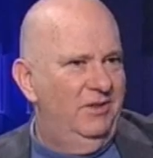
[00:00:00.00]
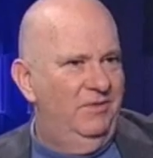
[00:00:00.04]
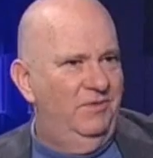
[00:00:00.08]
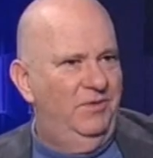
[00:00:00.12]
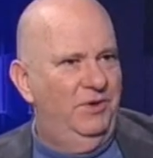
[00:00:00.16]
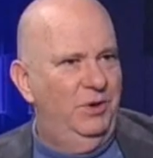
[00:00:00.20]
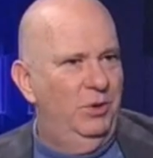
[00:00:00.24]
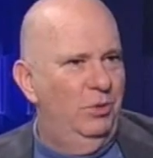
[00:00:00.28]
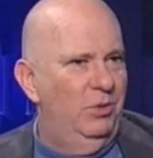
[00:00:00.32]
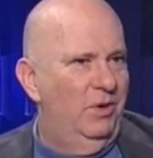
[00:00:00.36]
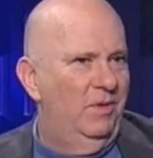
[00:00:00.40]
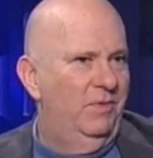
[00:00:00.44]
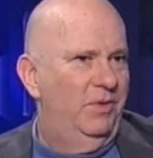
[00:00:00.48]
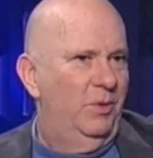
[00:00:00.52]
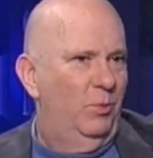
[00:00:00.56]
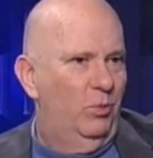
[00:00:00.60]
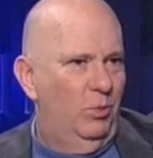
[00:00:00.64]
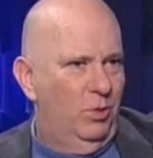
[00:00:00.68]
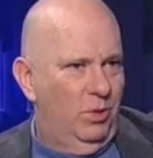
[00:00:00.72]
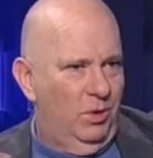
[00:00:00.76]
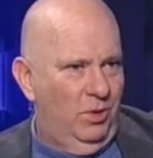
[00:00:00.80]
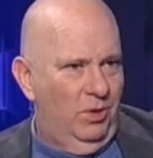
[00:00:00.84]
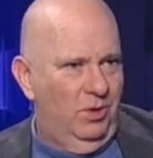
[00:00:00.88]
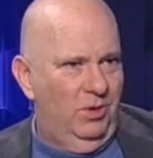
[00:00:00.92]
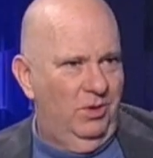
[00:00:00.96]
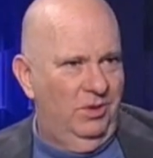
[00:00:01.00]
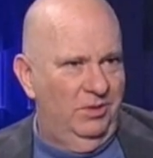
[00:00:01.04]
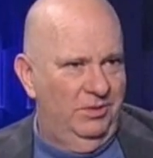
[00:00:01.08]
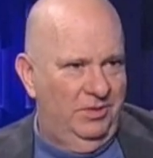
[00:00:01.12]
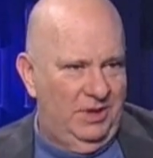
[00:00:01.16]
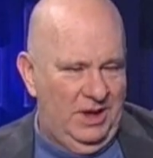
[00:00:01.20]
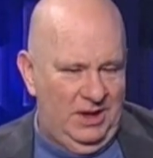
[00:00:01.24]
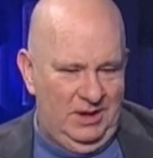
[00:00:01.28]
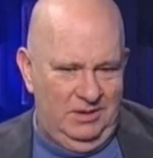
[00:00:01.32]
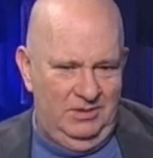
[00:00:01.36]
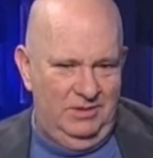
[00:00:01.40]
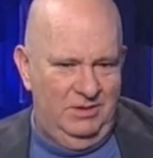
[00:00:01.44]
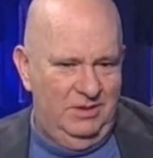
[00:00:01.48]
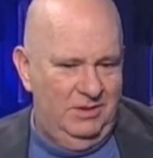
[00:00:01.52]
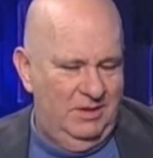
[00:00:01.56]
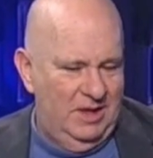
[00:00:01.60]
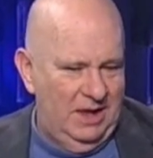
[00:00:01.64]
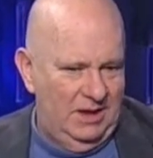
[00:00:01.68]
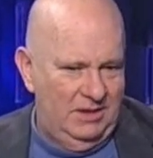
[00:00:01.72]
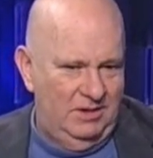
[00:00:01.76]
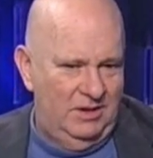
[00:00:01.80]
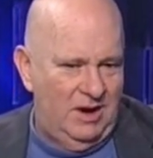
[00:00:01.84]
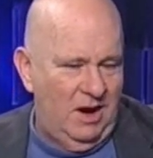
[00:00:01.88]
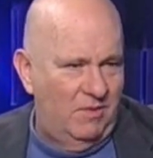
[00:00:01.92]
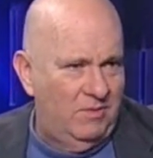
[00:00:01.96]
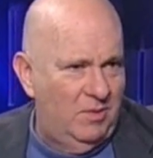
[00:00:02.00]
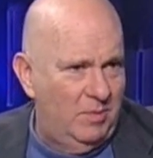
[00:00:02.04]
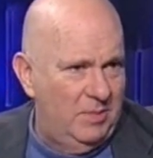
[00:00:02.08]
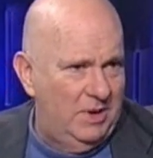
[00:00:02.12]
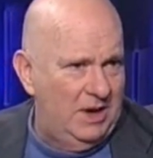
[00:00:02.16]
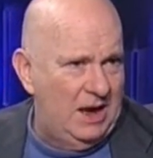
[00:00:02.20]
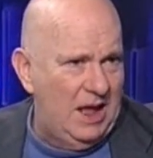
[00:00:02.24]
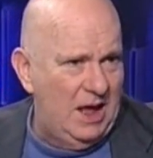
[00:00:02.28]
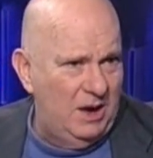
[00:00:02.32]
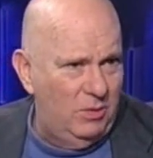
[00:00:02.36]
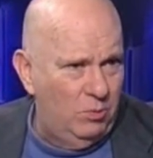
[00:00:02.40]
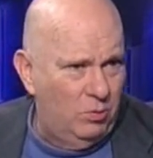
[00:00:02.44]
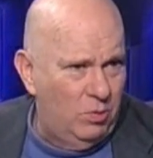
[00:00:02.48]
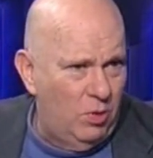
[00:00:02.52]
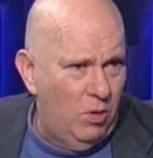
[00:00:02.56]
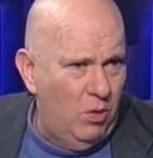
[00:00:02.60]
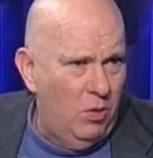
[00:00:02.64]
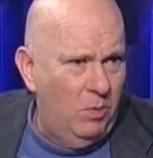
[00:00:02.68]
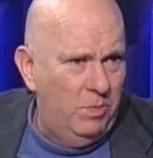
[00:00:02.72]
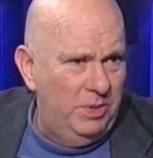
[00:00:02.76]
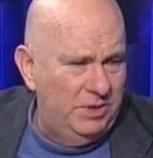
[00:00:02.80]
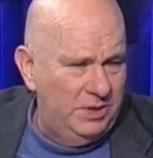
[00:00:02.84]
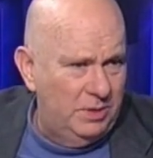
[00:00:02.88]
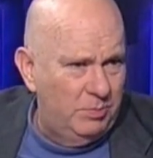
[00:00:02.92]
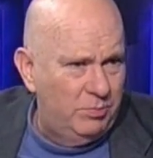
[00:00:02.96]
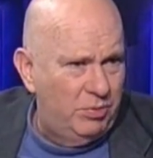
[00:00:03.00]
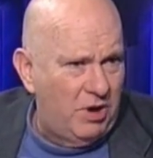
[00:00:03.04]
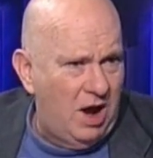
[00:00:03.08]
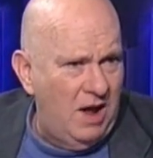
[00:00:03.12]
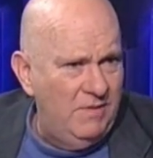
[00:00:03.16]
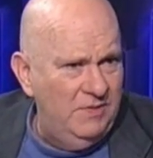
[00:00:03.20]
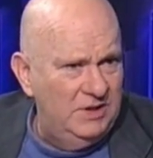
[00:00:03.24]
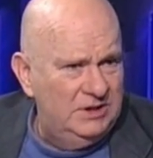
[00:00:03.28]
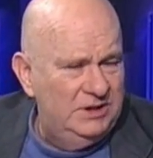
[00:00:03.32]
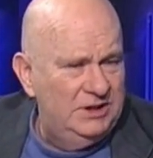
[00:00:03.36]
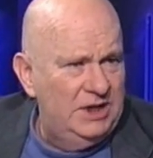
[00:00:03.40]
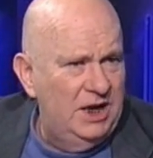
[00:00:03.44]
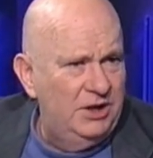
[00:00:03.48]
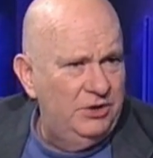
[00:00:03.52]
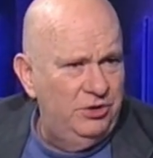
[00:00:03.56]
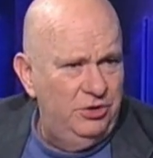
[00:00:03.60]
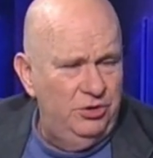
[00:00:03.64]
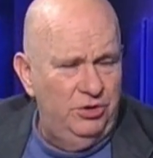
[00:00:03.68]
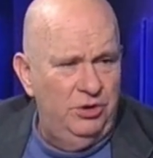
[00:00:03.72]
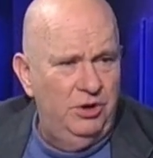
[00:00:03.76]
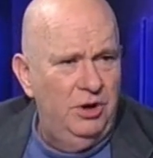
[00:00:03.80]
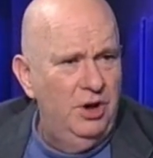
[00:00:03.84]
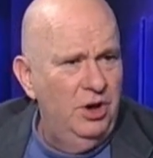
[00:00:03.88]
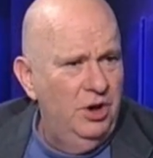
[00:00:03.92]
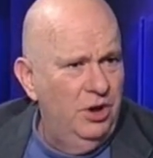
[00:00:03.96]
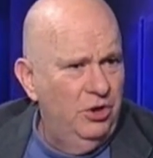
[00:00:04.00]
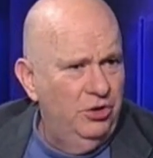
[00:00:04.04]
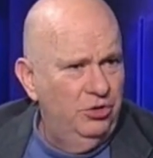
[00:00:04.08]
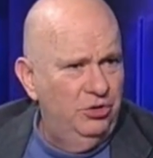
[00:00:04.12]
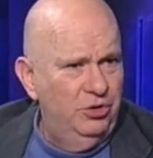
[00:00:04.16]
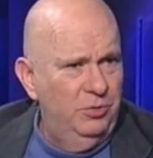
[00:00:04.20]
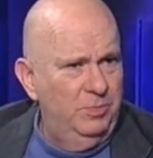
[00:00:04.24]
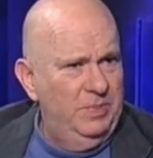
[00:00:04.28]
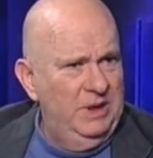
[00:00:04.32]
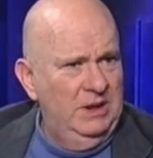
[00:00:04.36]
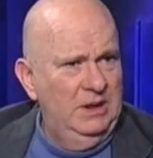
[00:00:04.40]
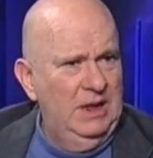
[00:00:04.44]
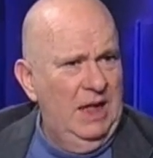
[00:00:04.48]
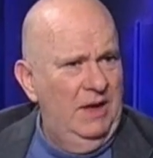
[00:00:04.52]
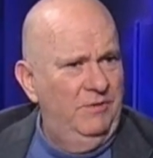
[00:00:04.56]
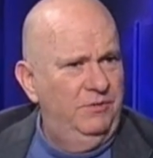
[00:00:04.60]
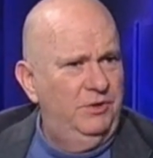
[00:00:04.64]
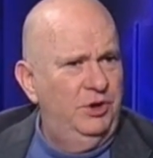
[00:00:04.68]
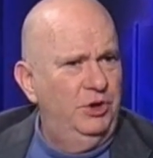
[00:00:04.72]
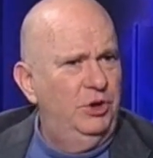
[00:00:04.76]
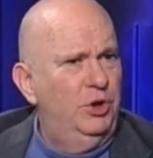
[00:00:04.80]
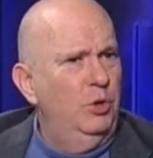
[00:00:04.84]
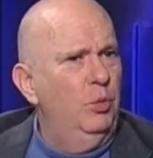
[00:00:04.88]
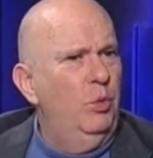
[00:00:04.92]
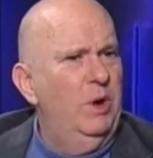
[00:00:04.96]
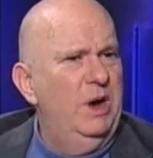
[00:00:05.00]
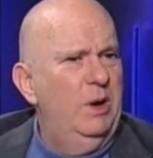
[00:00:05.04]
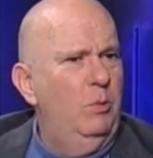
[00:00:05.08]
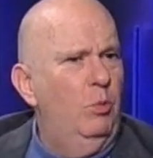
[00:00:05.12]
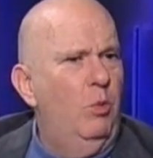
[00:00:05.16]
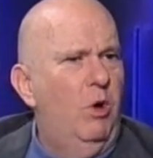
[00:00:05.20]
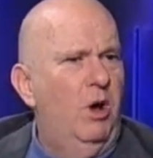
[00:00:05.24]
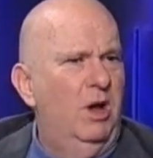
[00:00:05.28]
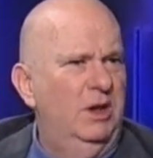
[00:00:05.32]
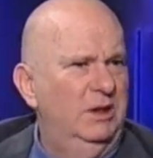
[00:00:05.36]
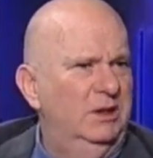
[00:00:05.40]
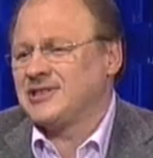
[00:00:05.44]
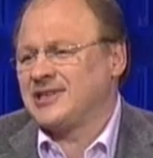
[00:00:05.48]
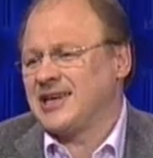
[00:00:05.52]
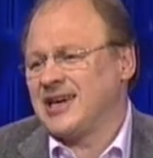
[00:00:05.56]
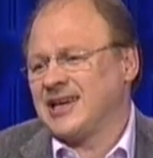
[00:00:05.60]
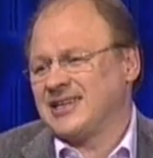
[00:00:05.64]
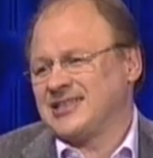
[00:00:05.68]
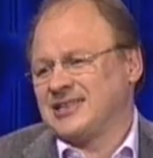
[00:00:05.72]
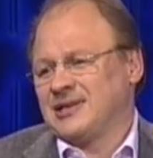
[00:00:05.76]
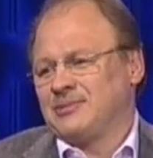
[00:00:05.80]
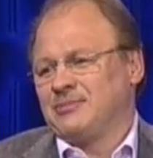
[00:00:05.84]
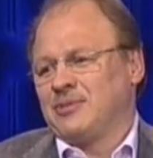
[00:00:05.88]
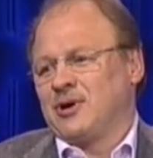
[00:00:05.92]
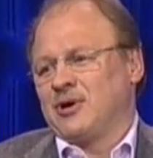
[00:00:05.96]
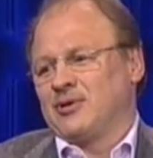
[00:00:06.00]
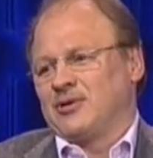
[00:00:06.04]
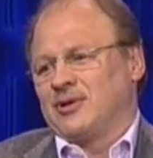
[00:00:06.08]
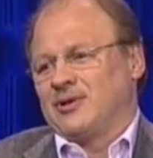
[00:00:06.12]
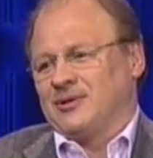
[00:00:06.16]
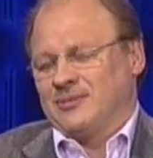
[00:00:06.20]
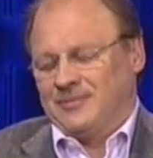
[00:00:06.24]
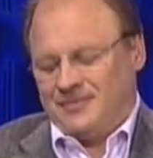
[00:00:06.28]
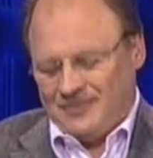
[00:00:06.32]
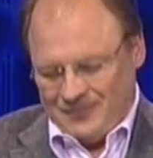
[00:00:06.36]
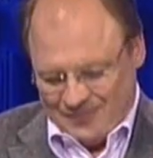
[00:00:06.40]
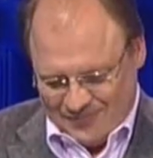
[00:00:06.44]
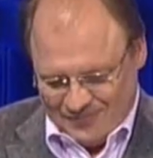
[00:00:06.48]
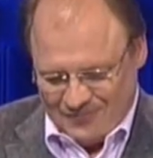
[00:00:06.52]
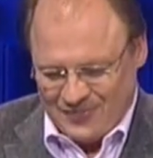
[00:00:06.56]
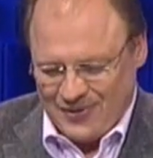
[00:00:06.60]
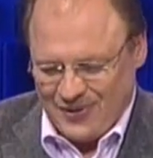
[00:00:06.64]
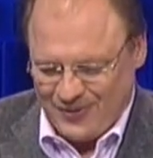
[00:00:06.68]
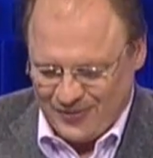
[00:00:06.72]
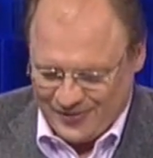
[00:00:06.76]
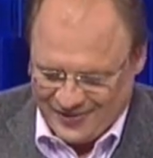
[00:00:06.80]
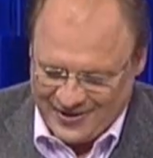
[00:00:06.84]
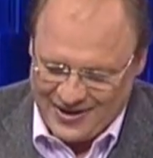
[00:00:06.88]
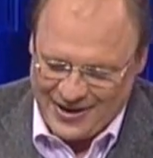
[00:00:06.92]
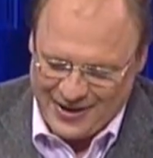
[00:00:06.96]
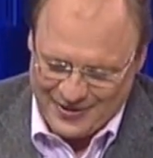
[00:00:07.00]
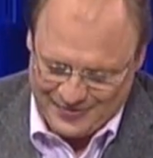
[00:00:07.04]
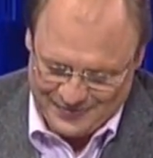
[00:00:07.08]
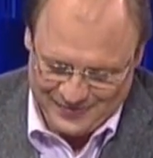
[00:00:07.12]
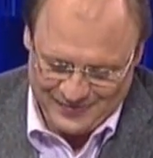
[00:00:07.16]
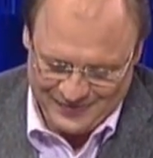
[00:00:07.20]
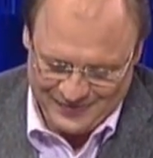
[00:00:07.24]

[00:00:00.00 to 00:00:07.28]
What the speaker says: view of the world that government had a role, but the private sector should be left to do what it wants. Anglo-Saxon model, right.